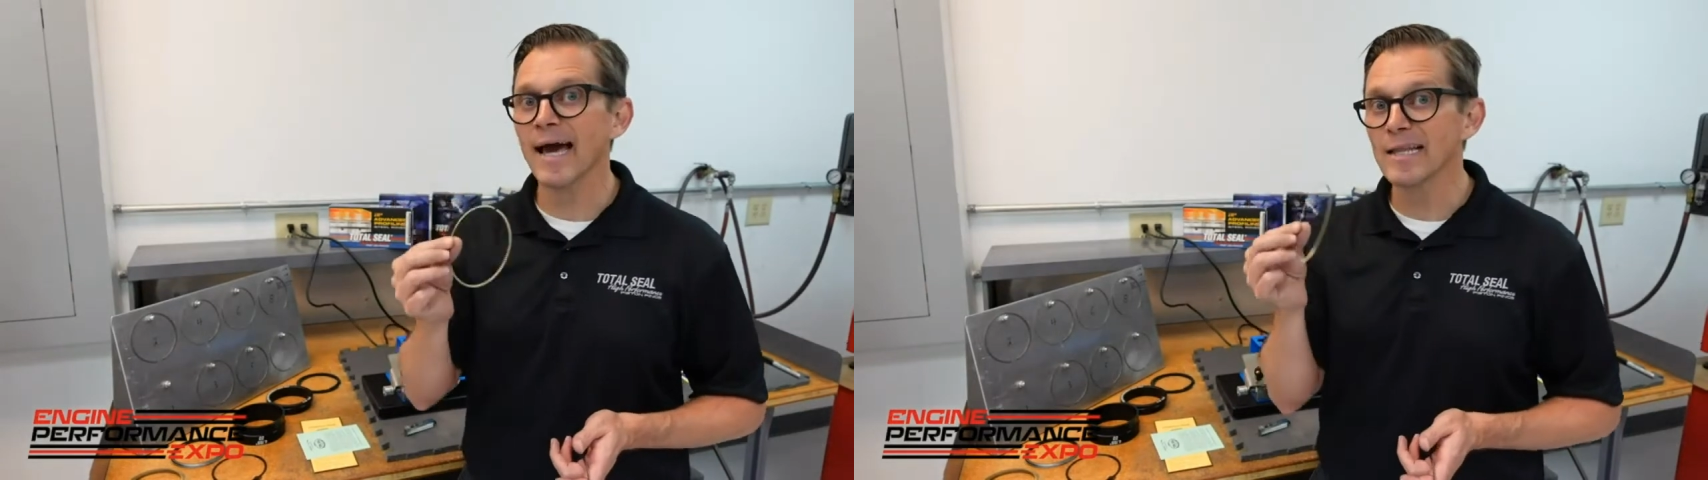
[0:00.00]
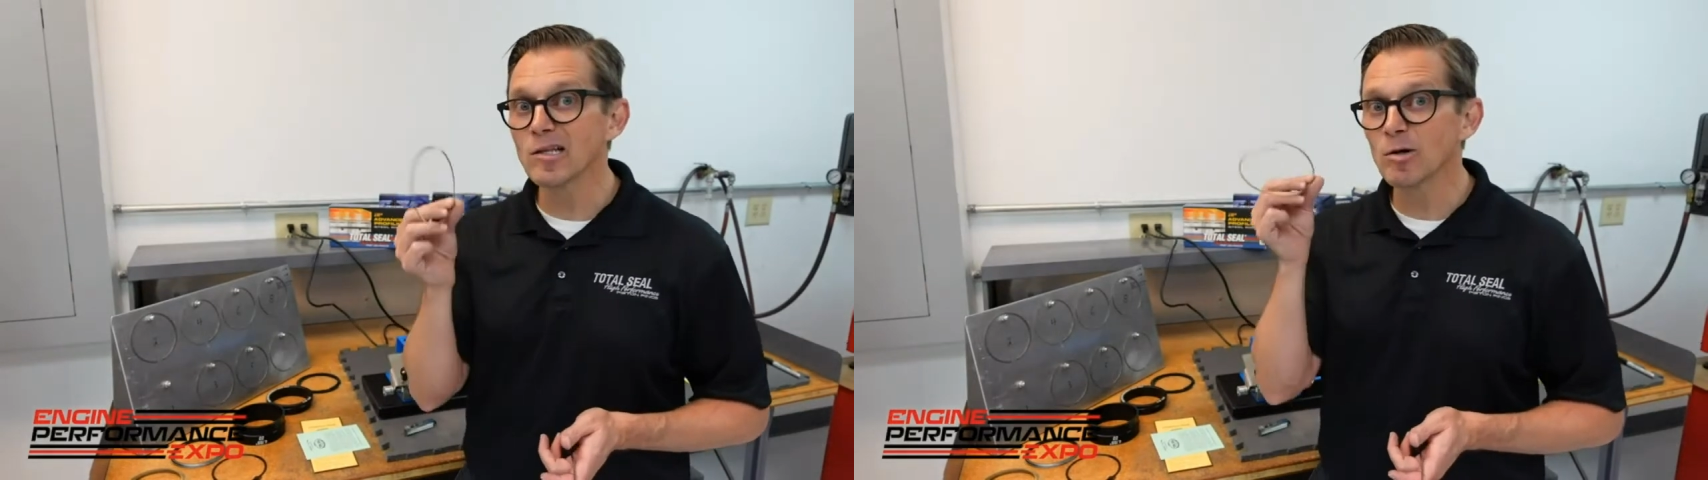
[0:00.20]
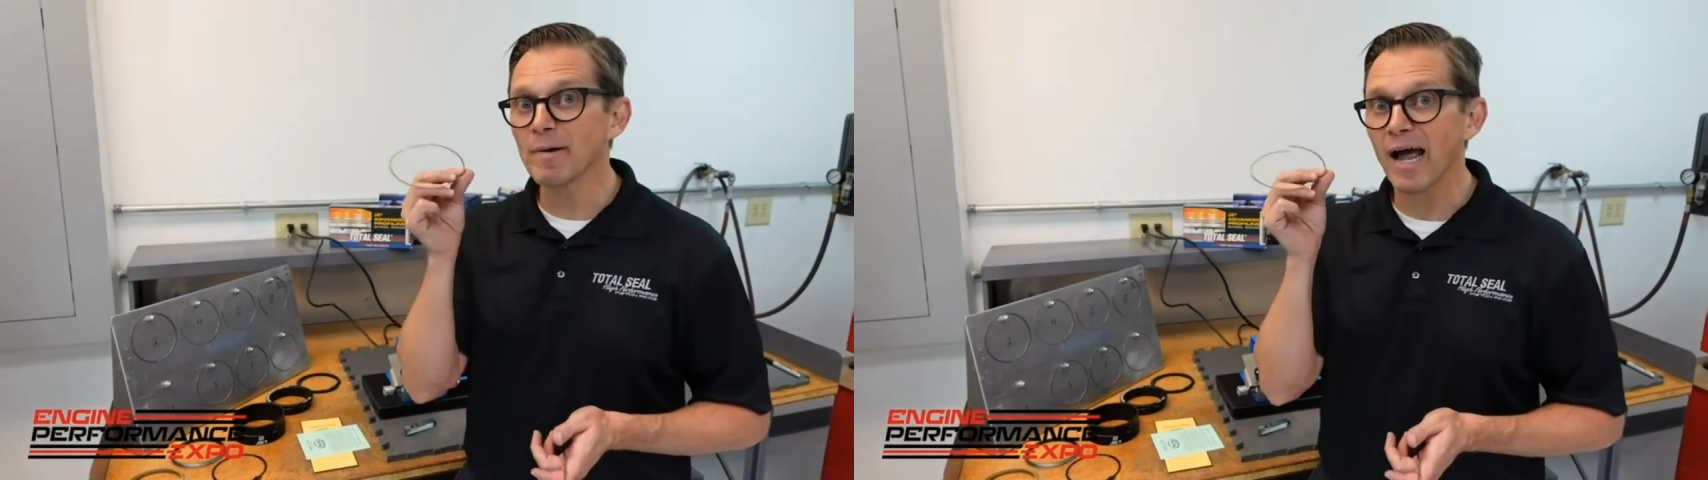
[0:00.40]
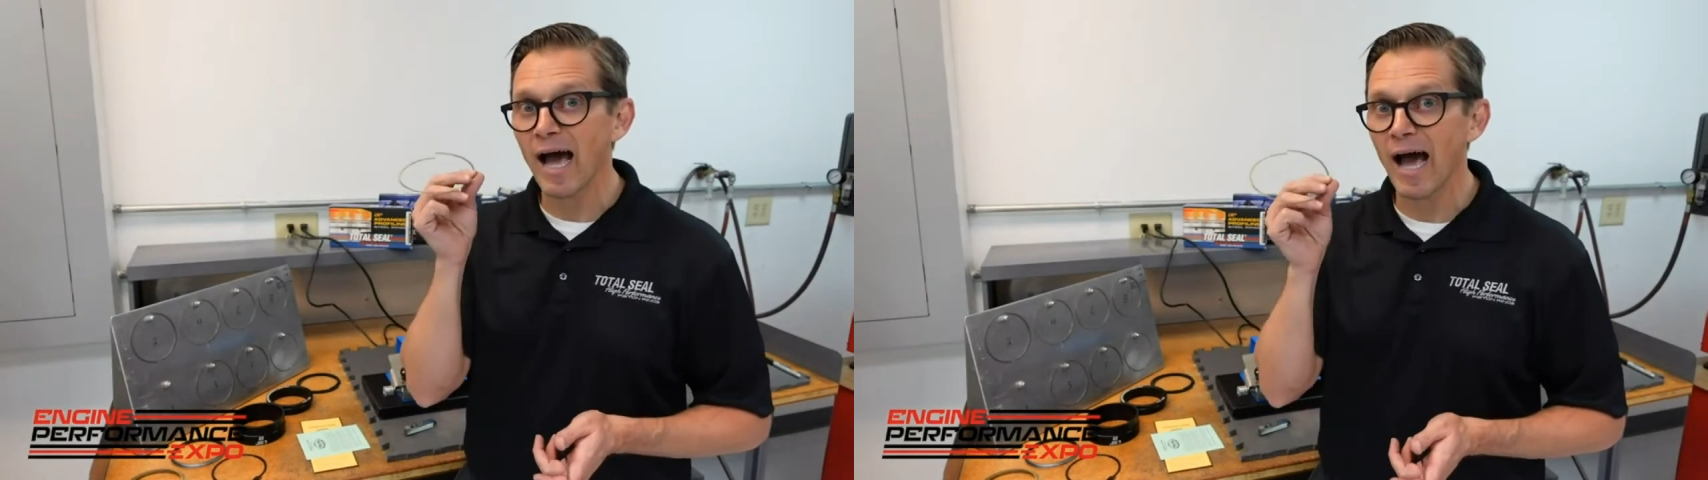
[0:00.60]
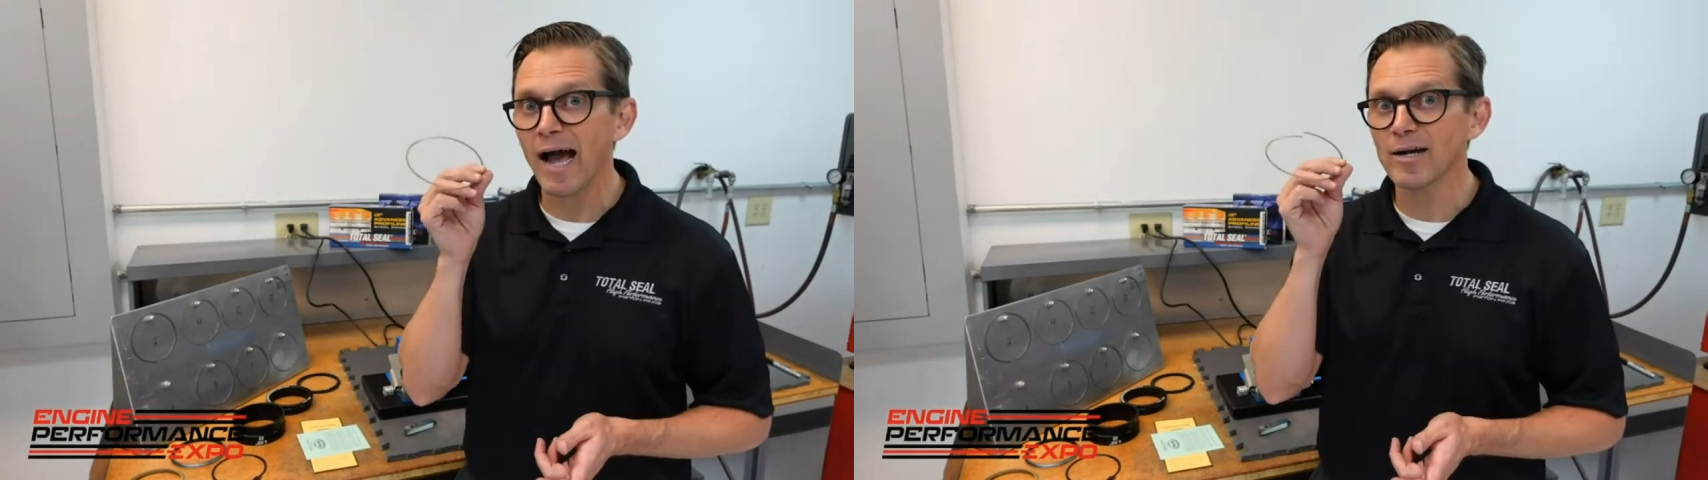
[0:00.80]
got a little
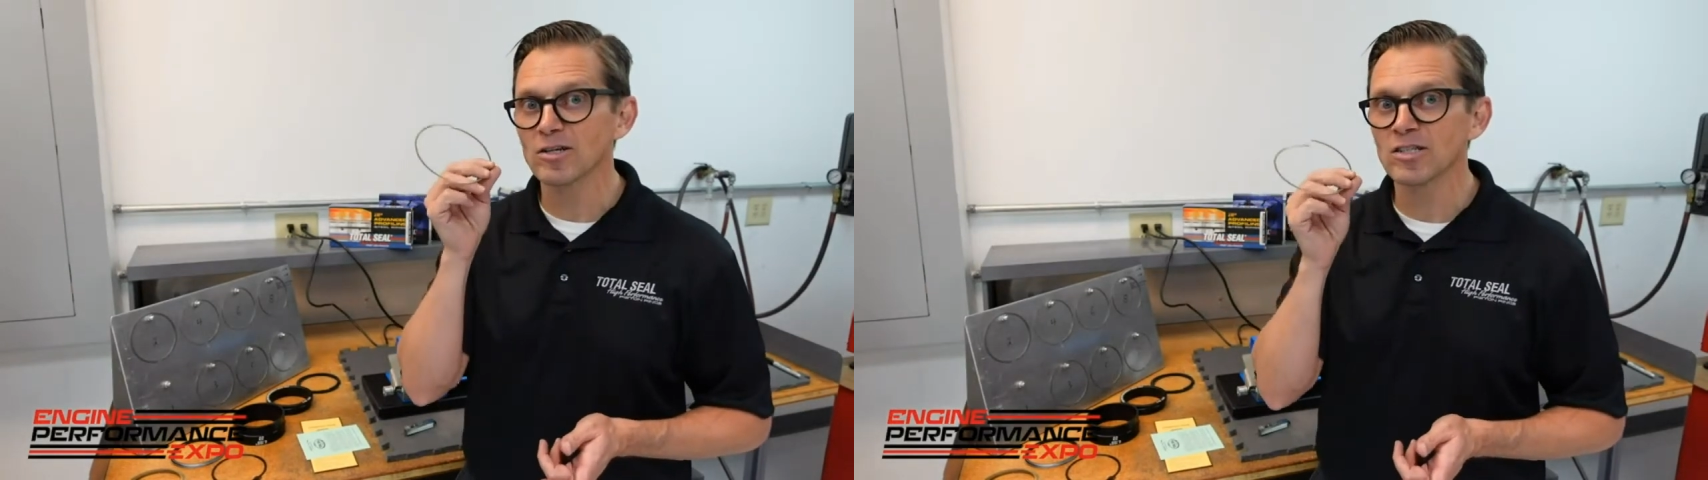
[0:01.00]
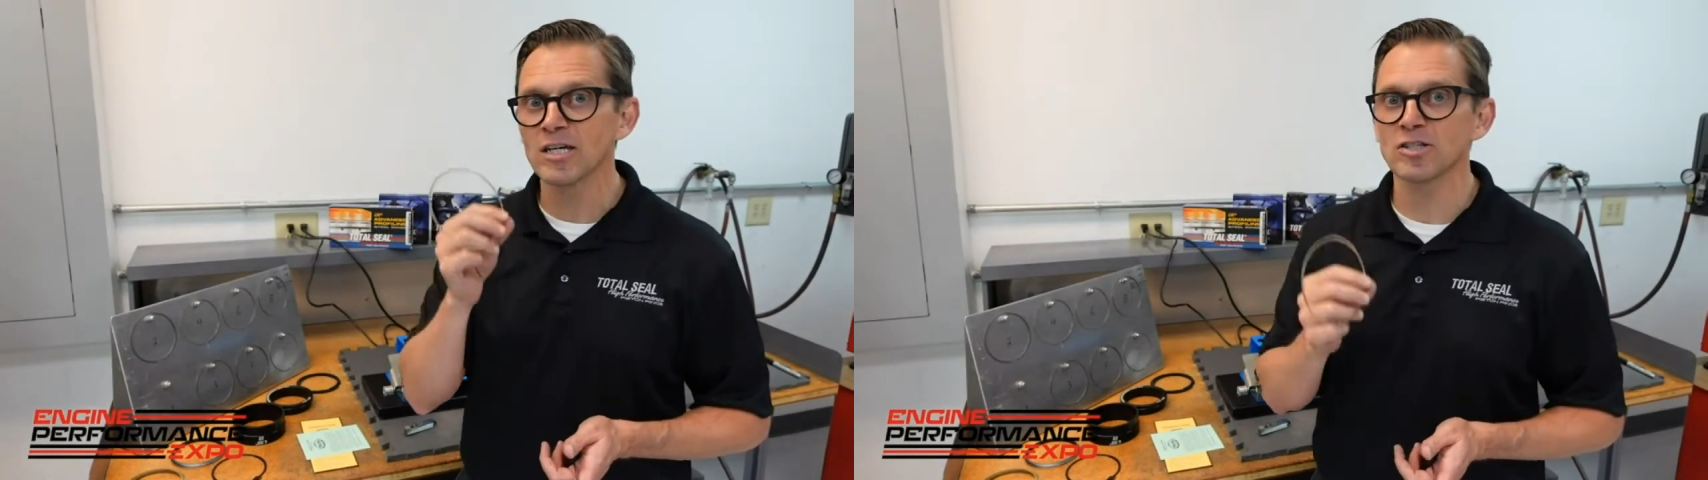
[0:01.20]
bit higher